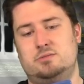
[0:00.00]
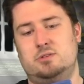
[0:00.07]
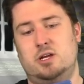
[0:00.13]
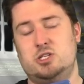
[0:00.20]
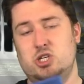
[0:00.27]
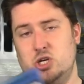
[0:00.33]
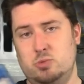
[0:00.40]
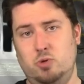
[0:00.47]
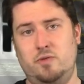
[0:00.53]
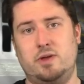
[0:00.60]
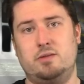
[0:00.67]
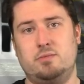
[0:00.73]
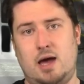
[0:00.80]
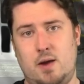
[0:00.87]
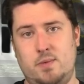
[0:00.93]
it's a good
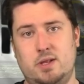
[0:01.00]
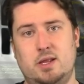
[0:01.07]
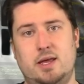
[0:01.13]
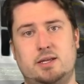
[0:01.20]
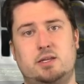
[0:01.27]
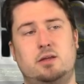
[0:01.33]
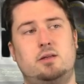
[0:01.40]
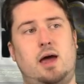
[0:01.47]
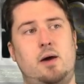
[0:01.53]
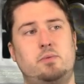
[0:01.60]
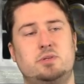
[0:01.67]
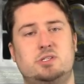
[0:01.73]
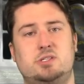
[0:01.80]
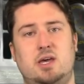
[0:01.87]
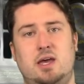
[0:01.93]
movie. I really liked it. I
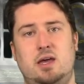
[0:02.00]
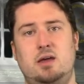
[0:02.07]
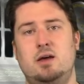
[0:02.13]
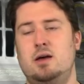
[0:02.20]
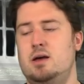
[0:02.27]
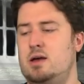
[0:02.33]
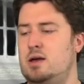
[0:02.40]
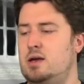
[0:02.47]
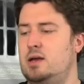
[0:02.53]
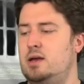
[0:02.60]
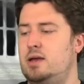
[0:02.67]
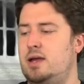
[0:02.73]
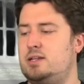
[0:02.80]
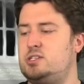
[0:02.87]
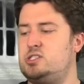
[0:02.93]
would say
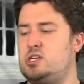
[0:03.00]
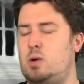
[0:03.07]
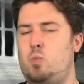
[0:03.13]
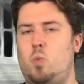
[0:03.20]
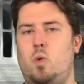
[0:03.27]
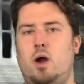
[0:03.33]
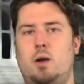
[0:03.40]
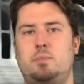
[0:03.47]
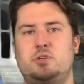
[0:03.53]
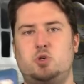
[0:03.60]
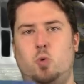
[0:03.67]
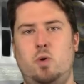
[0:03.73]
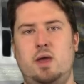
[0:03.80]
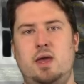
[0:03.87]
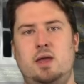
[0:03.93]
it's somewhere
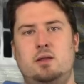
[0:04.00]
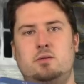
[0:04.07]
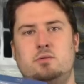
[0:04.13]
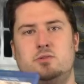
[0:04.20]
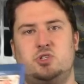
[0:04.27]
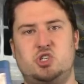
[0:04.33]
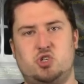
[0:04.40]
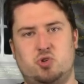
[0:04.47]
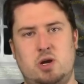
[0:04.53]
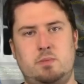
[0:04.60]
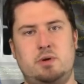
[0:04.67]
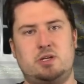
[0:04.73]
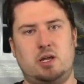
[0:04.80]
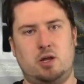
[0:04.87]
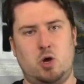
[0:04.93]
between stream
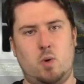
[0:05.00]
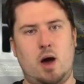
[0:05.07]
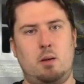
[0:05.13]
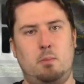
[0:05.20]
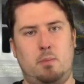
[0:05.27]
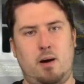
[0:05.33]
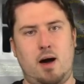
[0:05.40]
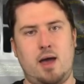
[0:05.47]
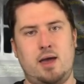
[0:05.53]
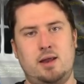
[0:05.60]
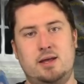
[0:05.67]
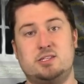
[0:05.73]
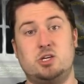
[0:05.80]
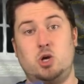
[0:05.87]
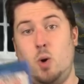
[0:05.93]
it and go out and buy it.
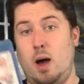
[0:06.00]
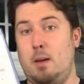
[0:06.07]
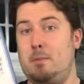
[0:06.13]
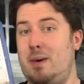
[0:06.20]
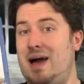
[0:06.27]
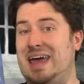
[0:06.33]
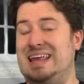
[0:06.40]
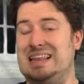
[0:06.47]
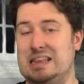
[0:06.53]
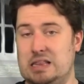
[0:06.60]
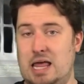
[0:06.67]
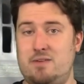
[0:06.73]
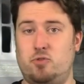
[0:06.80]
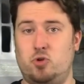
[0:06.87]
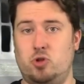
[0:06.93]
It's a go out and buy it
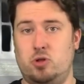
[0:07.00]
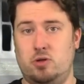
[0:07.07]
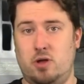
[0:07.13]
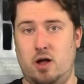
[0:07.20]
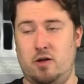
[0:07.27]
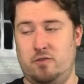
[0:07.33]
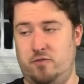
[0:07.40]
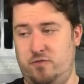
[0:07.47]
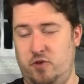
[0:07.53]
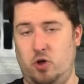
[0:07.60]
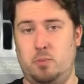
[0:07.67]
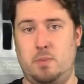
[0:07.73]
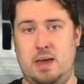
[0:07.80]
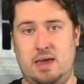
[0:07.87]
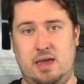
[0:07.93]
level of
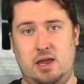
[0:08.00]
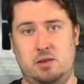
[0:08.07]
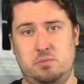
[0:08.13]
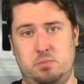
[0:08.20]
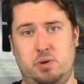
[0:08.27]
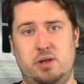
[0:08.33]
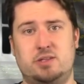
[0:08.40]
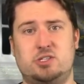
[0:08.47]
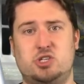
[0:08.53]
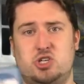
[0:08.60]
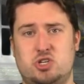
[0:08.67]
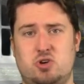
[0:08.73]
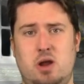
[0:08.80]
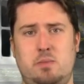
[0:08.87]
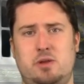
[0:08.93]
filmmaking, but it's a
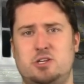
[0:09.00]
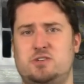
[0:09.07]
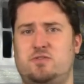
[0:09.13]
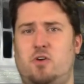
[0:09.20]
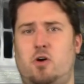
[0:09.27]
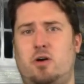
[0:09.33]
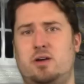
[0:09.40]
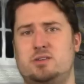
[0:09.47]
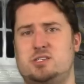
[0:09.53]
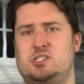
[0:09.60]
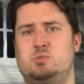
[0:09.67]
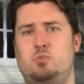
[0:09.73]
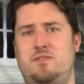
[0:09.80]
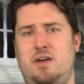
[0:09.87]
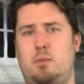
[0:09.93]
stream it as far as this is
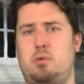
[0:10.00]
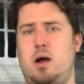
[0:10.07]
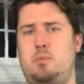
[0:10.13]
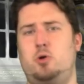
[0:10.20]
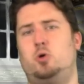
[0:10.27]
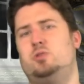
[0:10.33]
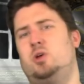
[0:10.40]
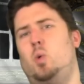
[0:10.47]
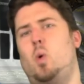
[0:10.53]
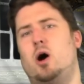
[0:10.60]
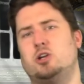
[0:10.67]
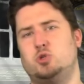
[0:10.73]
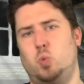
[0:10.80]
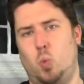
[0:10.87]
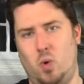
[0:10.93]
a movie I'll probably only
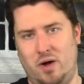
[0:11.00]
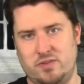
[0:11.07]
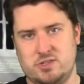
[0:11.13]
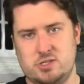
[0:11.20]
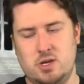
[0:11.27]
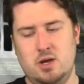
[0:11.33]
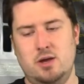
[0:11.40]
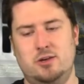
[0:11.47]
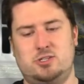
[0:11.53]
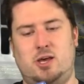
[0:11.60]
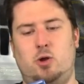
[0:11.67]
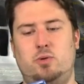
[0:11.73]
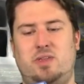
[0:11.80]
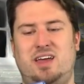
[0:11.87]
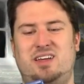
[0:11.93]
watch once. So
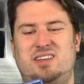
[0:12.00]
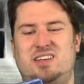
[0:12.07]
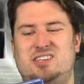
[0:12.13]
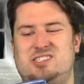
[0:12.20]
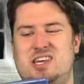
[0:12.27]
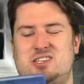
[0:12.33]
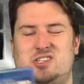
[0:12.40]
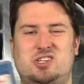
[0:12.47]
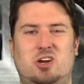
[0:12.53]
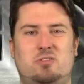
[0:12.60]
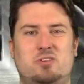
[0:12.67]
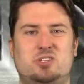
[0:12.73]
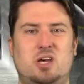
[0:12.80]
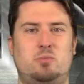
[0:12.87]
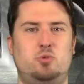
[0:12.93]
I don't think it's
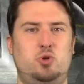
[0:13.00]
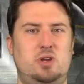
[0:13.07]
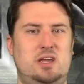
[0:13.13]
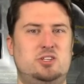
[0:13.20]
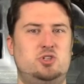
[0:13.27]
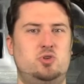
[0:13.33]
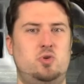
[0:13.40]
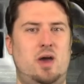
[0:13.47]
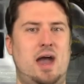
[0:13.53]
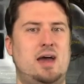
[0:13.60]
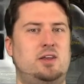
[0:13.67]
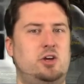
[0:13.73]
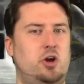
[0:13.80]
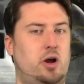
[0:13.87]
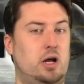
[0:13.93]
necessarily something you need to
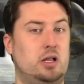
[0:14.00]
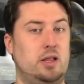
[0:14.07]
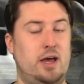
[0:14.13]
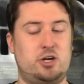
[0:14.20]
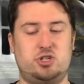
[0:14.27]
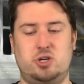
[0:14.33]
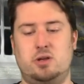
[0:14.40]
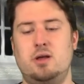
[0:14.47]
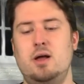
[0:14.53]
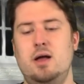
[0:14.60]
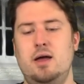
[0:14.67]
add to your collection.